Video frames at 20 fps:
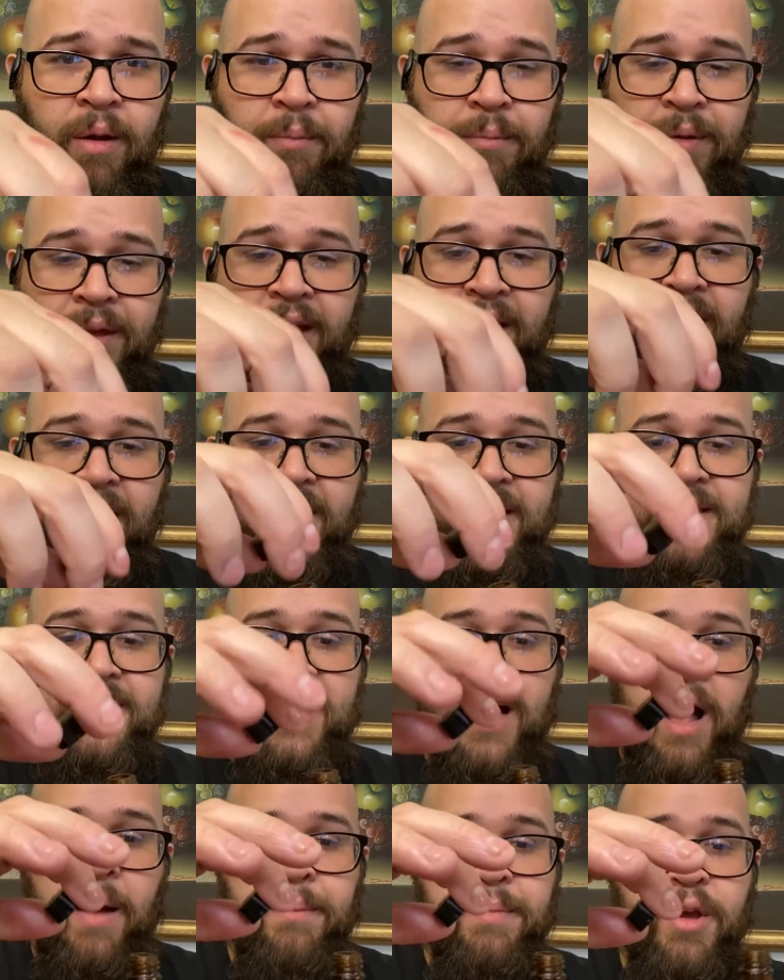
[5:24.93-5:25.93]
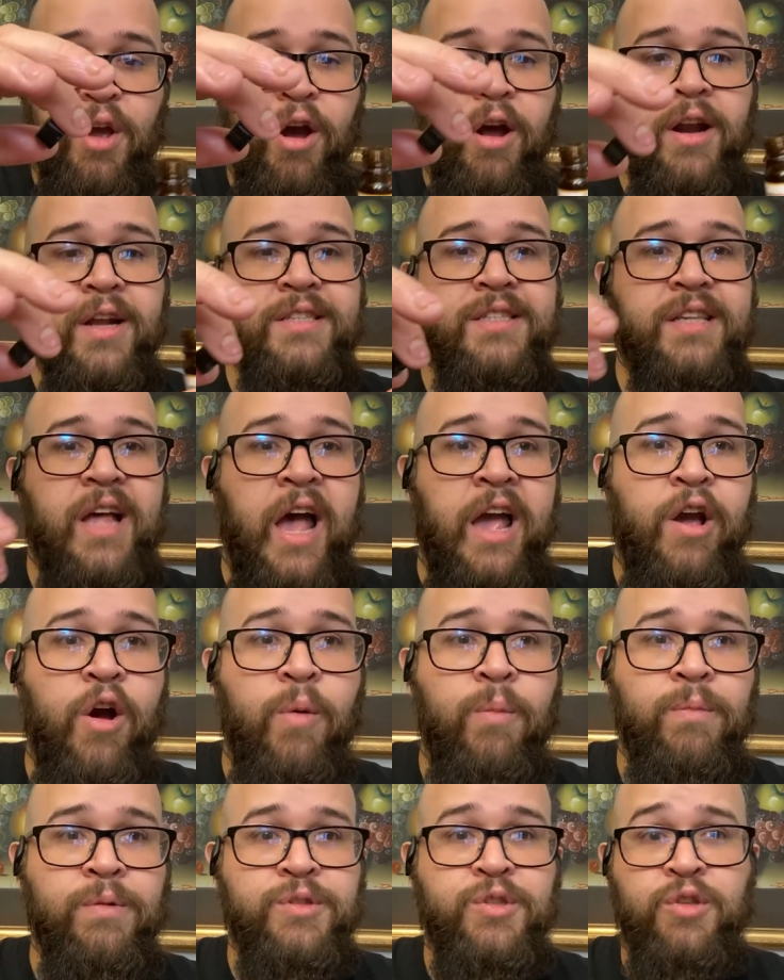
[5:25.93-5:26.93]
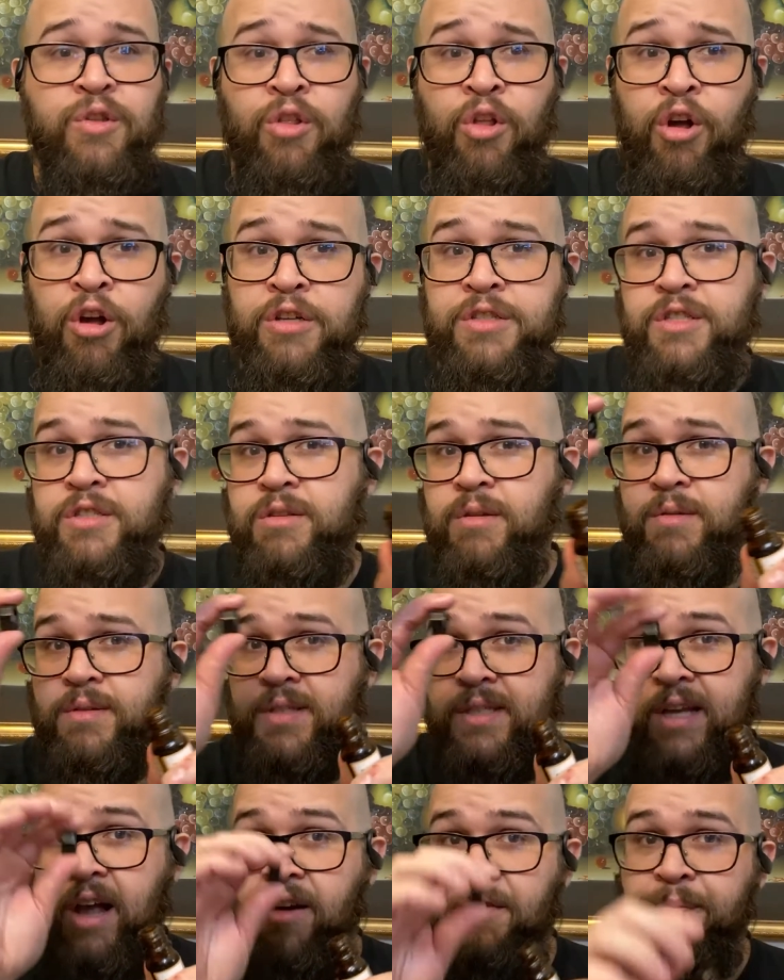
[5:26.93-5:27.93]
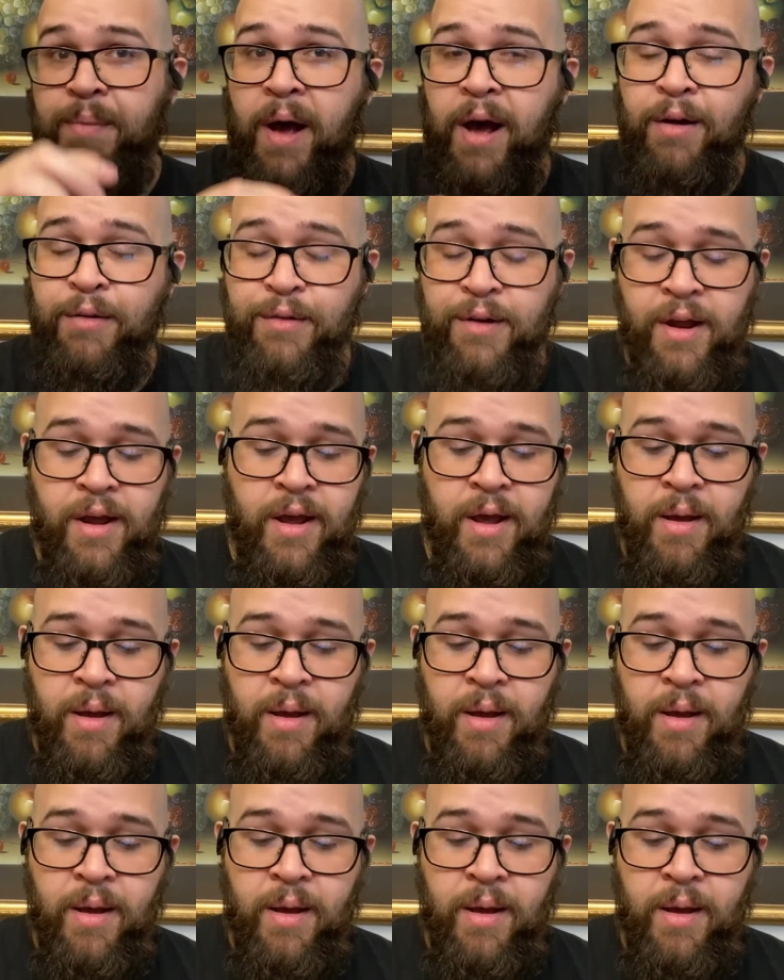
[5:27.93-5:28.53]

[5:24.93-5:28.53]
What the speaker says: because I'll be honest, I almost lost Southbound